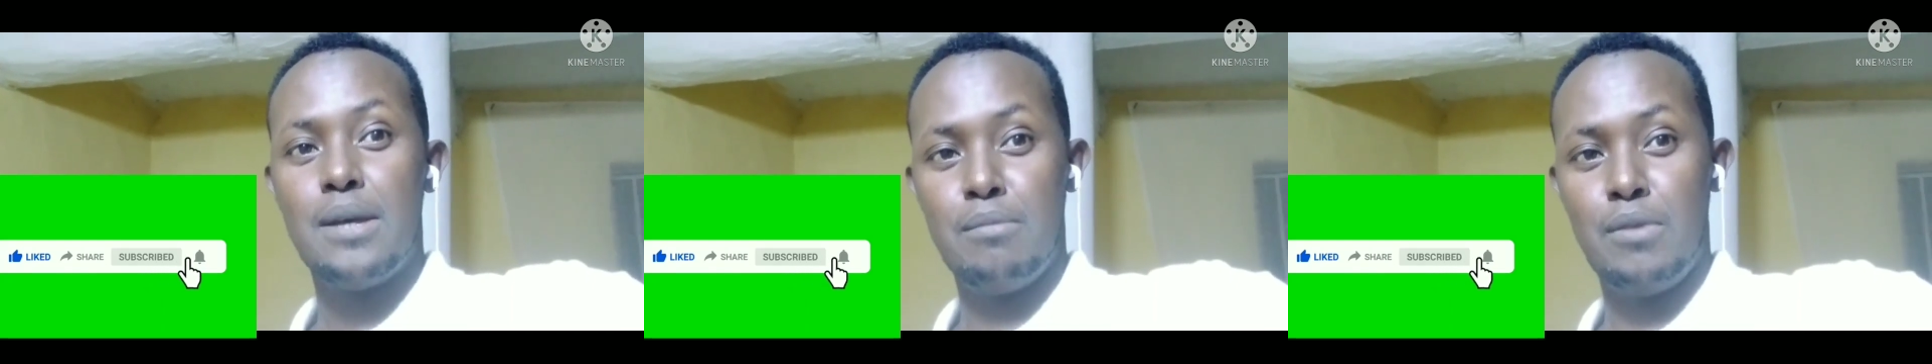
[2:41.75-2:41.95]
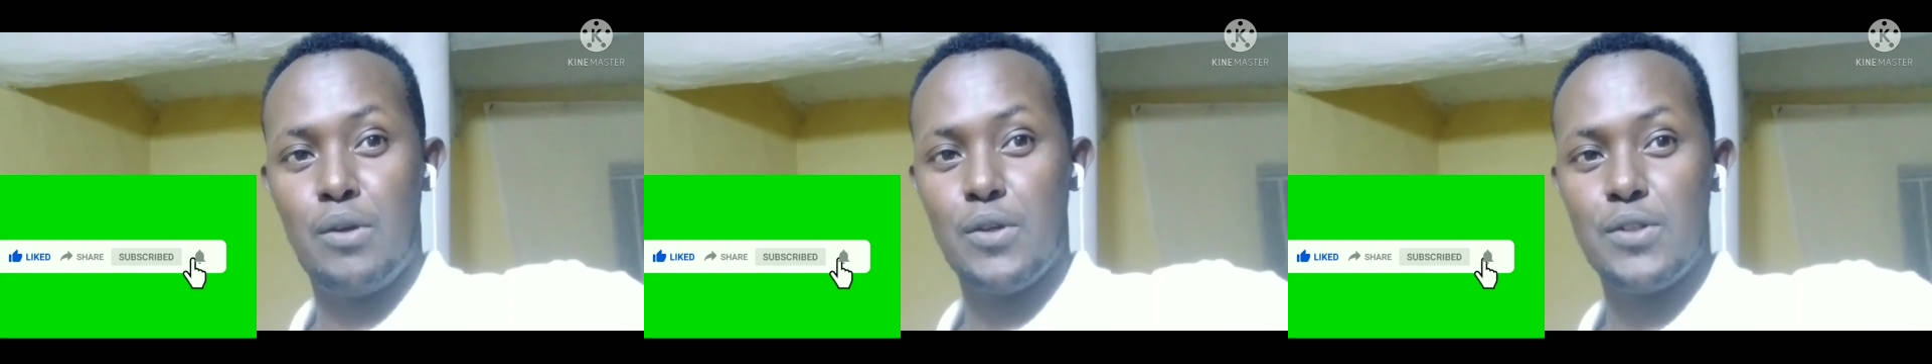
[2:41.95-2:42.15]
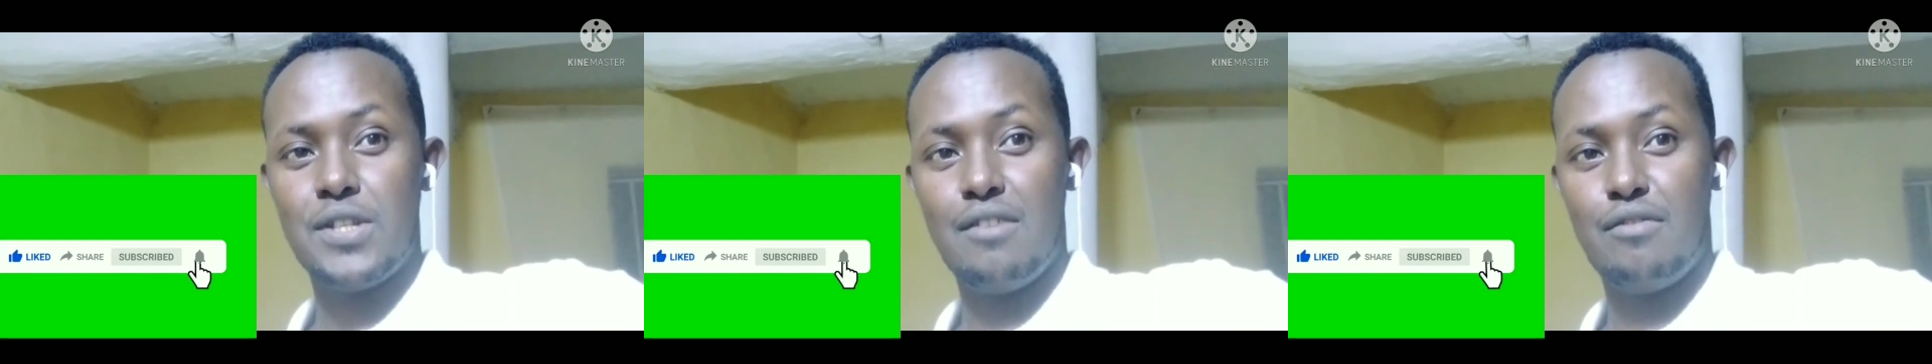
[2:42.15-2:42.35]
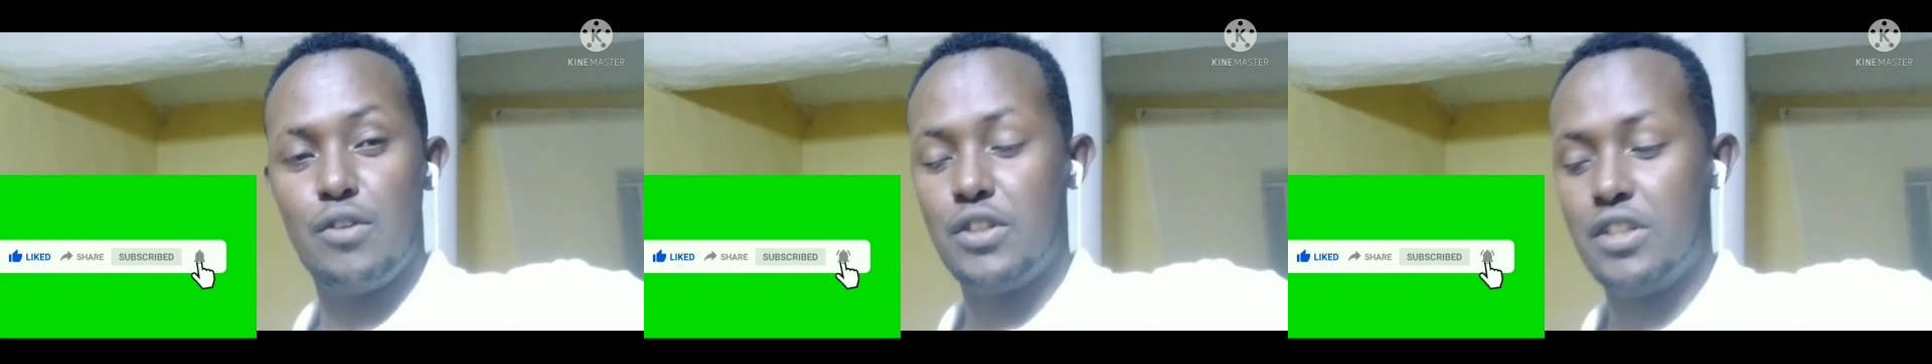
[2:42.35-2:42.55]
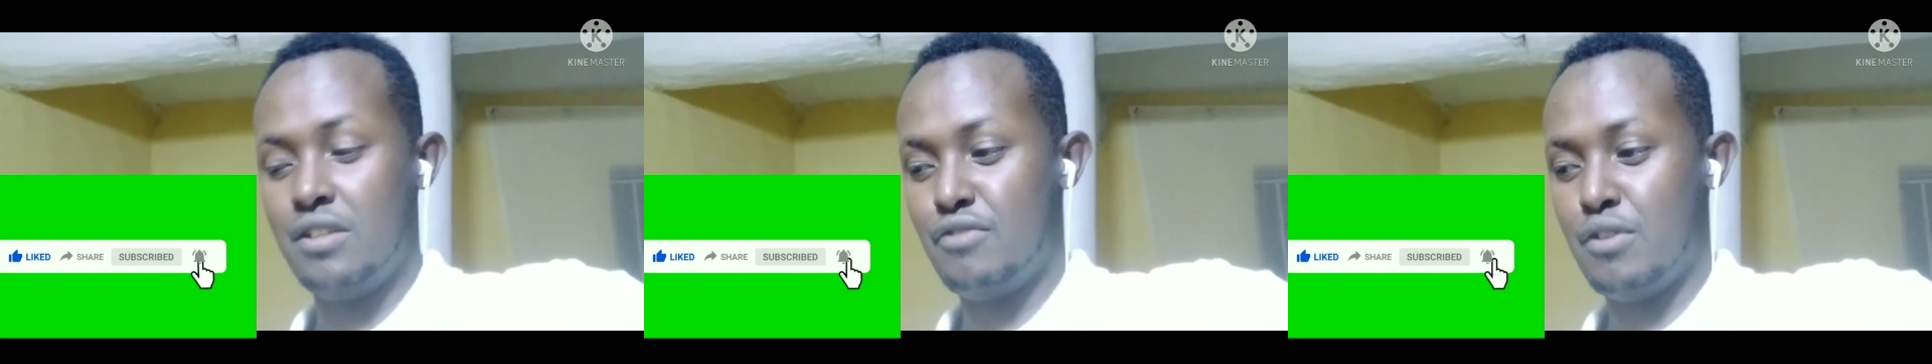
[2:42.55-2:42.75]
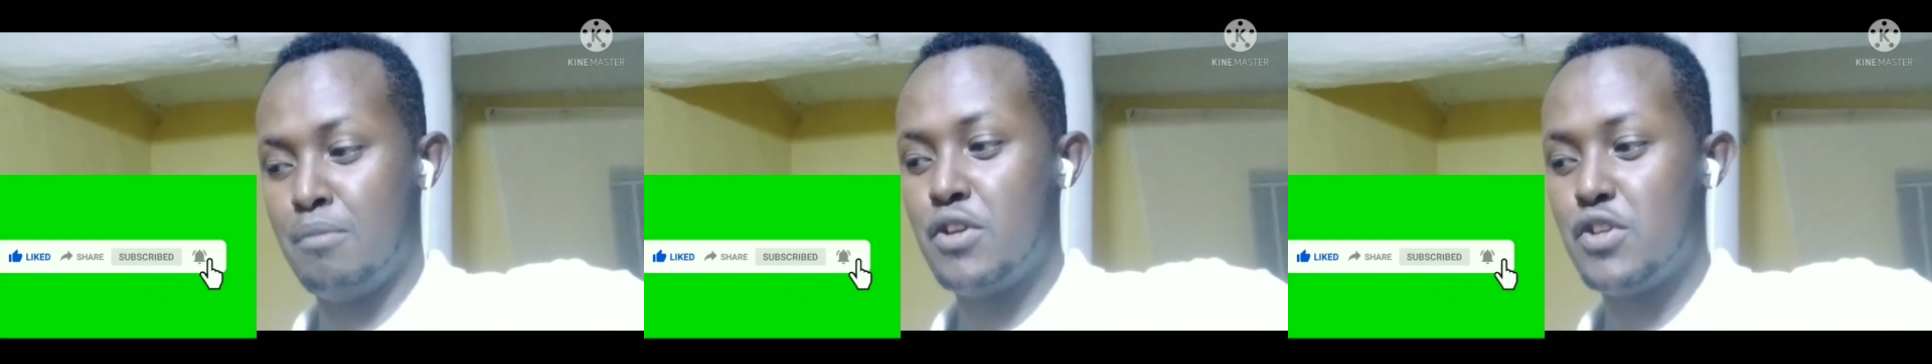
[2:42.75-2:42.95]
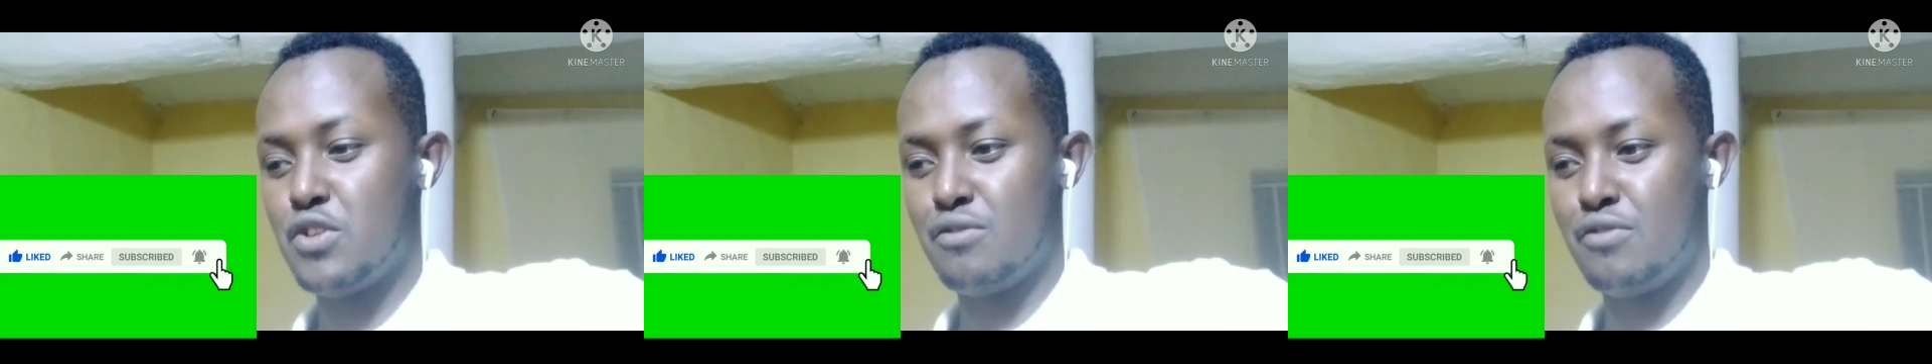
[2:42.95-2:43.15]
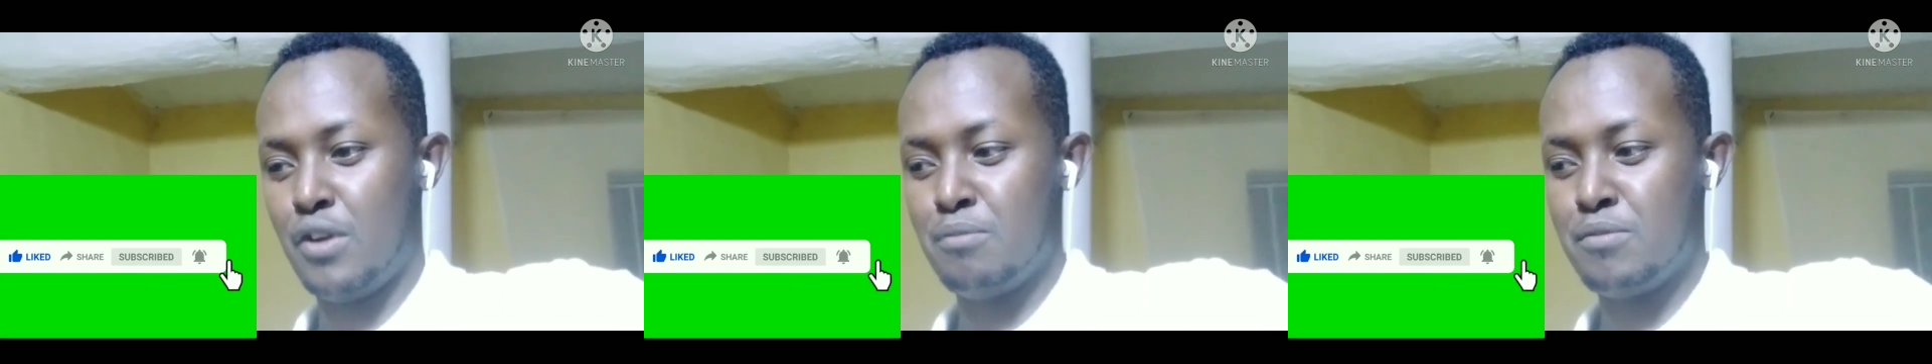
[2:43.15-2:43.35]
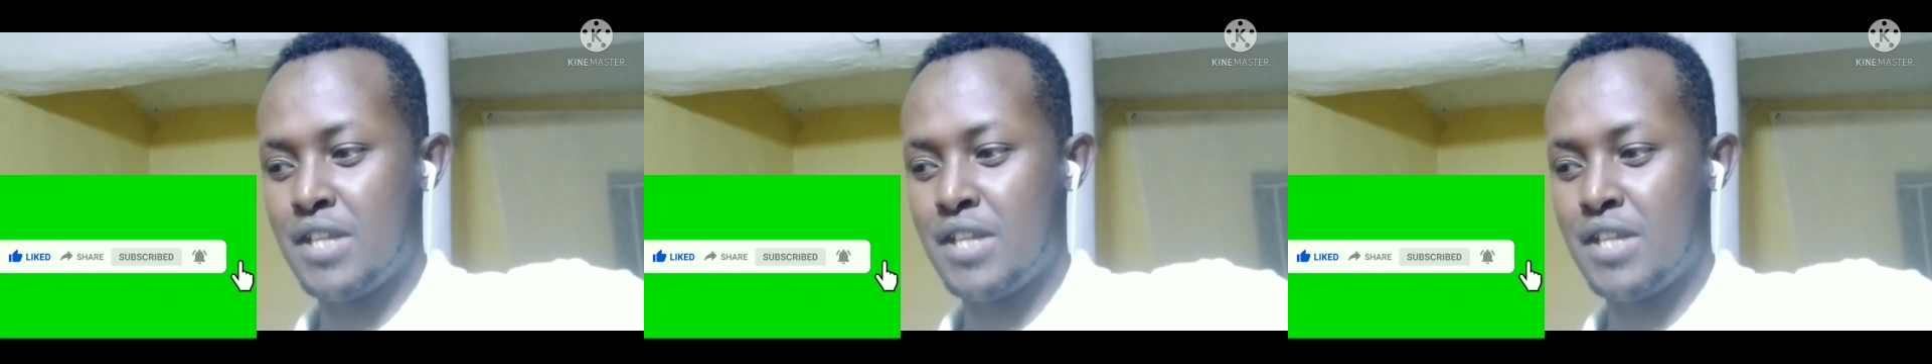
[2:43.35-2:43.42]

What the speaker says: Because I've got information from